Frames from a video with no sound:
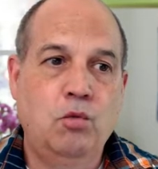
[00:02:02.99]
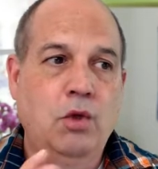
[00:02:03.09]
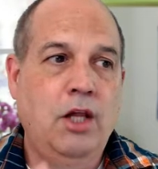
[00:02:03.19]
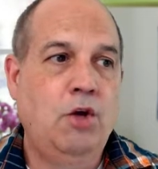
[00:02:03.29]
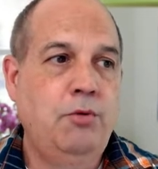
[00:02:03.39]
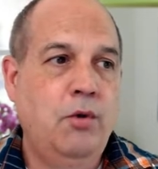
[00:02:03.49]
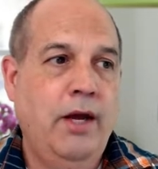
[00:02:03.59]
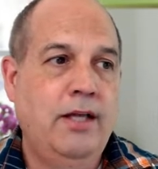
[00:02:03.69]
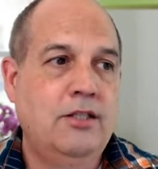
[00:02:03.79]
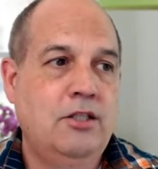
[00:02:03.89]
will help you
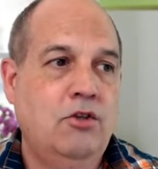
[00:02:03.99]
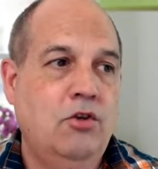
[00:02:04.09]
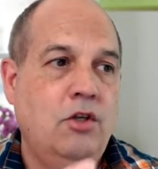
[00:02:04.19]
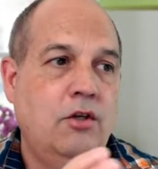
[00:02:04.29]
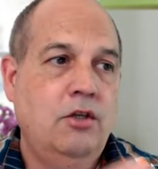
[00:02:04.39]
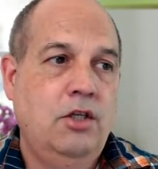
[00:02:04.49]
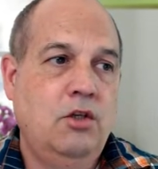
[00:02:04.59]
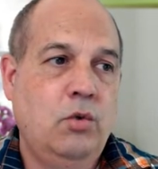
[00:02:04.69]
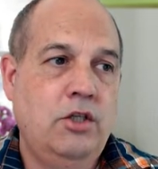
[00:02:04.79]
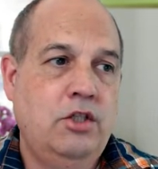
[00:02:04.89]
answer the
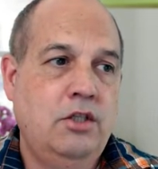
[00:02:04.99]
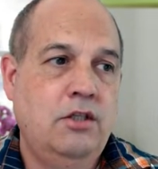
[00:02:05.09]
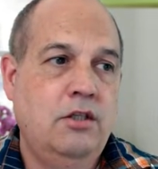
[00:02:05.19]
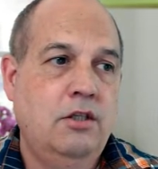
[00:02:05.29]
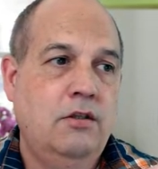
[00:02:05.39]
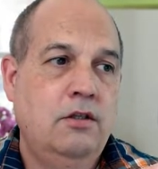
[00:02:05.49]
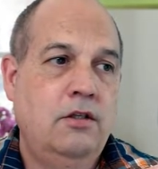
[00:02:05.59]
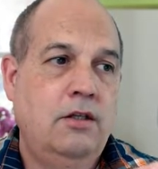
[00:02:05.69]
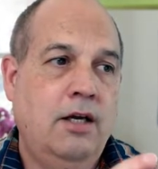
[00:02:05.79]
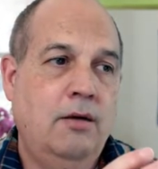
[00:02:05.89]
questions
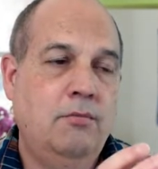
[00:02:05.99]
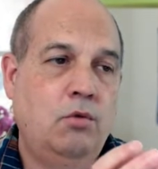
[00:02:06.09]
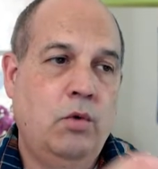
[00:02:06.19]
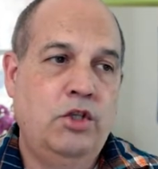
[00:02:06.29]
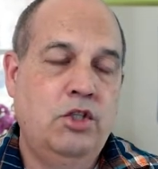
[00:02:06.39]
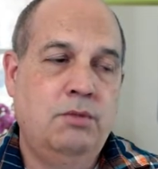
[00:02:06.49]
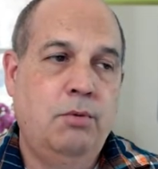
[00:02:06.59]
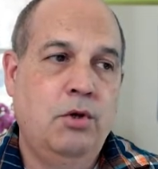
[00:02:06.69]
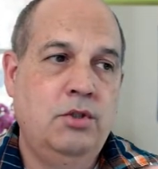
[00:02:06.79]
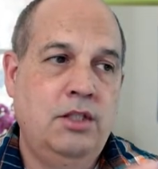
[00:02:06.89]

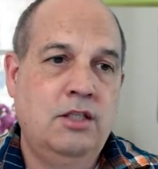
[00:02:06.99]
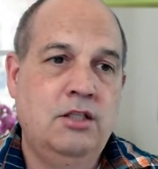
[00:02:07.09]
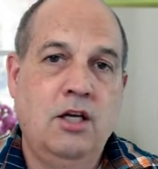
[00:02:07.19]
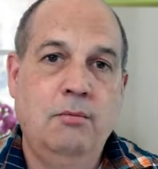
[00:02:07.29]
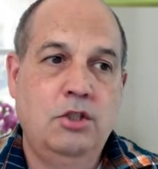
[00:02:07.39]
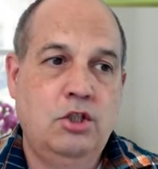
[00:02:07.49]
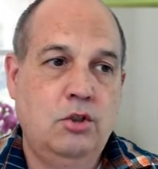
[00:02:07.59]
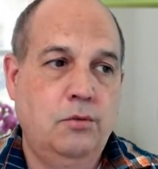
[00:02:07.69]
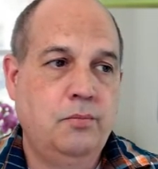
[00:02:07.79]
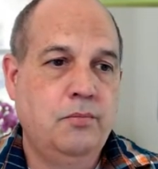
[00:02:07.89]
posed in assignment
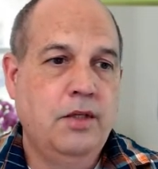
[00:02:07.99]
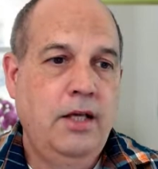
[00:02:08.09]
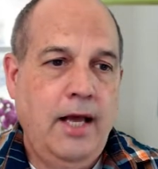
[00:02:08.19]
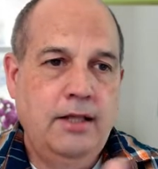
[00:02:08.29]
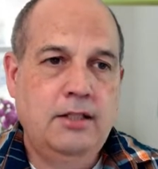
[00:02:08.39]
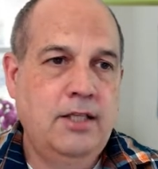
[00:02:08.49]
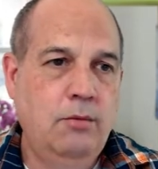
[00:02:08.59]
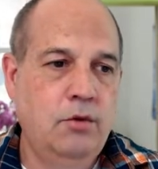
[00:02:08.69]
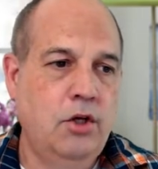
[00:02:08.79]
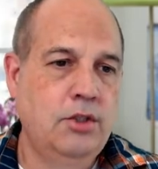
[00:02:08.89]
2. And the same
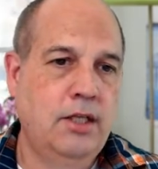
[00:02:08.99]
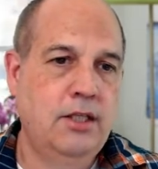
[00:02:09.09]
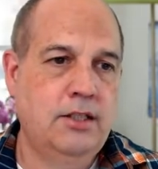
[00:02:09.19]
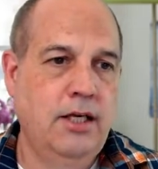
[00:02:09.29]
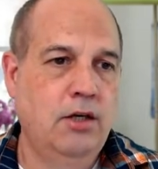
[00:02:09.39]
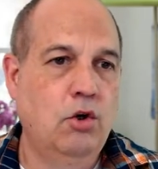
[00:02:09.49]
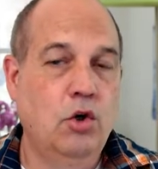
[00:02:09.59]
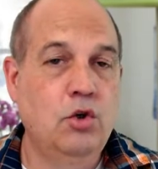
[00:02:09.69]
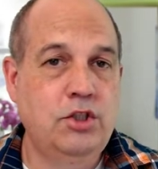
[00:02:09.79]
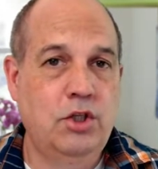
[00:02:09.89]
with those others there.
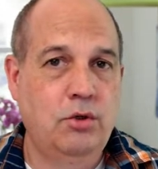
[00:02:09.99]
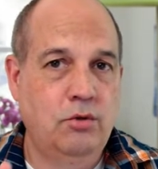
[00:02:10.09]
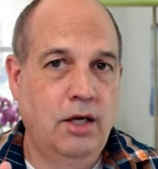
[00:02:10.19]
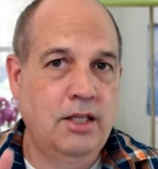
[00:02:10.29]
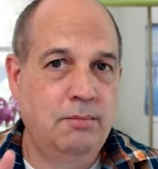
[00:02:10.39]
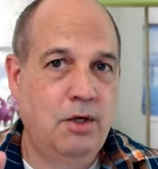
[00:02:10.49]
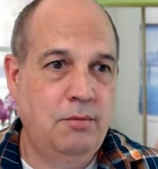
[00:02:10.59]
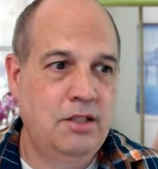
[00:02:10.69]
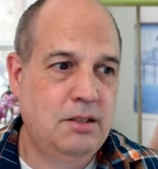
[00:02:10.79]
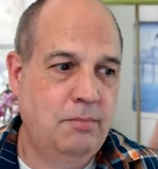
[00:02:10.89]
Also, at the bottom
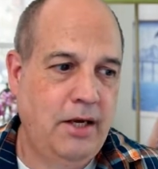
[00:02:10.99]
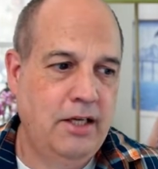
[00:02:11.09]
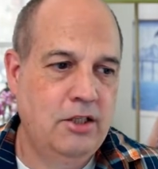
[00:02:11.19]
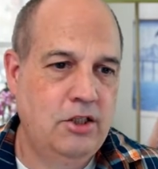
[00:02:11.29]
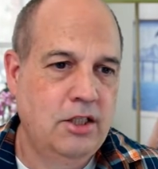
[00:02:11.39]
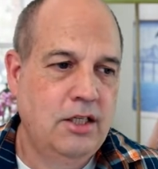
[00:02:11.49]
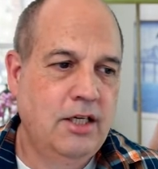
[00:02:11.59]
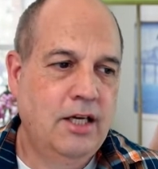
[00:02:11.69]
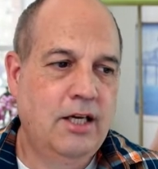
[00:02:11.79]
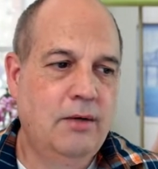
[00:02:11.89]
of this page,
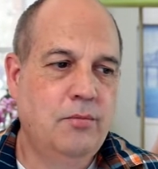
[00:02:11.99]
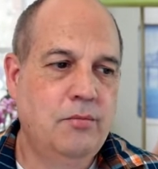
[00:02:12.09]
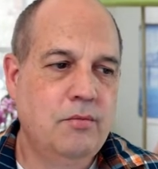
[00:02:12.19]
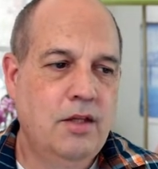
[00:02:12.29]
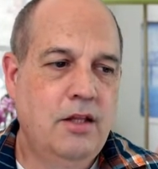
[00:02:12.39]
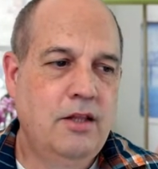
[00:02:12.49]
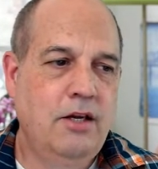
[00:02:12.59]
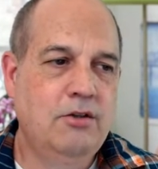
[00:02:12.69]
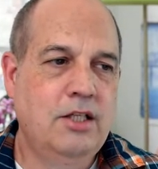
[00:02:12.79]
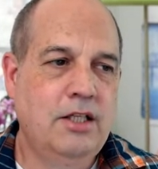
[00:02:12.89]

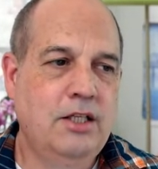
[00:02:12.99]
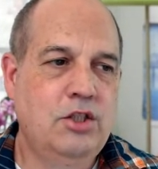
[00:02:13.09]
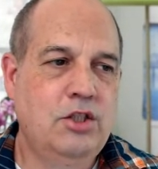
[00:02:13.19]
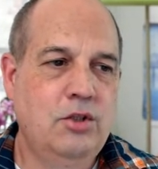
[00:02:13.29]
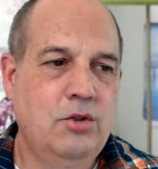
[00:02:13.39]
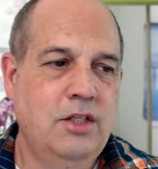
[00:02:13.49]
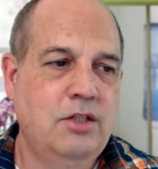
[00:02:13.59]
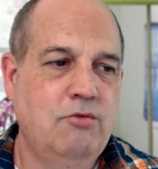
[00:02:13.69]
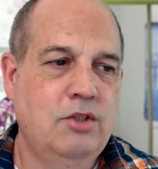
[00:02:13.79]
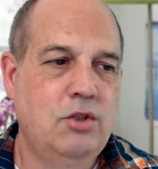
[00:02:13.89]
there is a link to
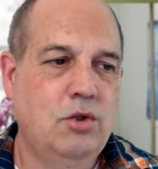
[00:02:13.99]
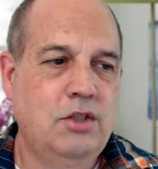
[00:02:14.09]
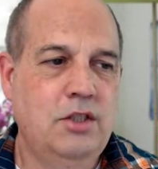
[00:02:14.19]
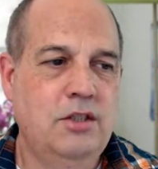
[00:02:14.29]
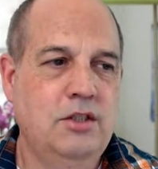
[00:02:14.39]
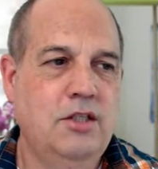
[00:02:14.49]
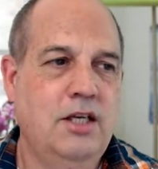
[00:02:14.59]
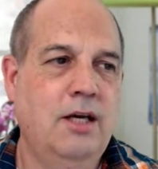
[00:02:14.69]
these resources